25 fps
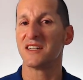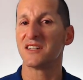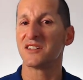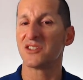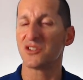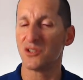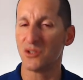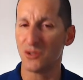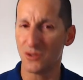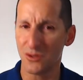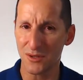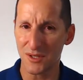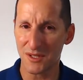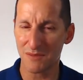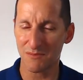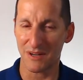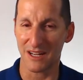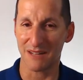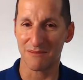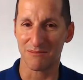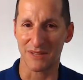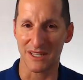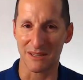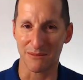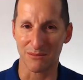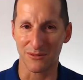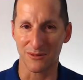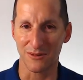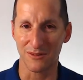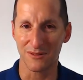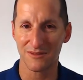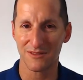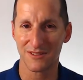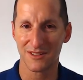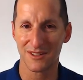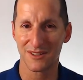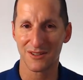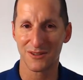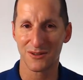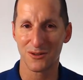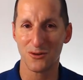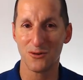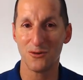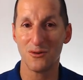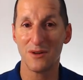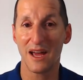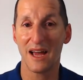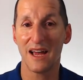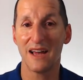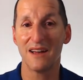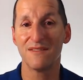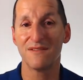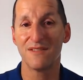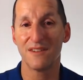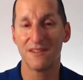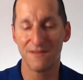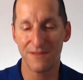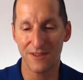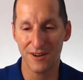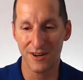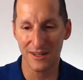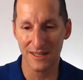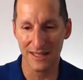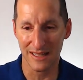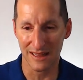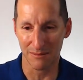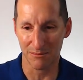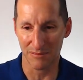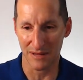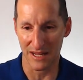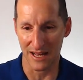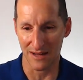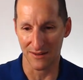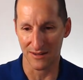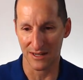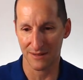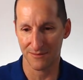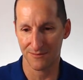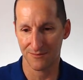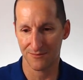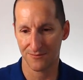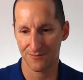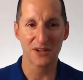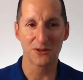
and it's used by people who have very little power.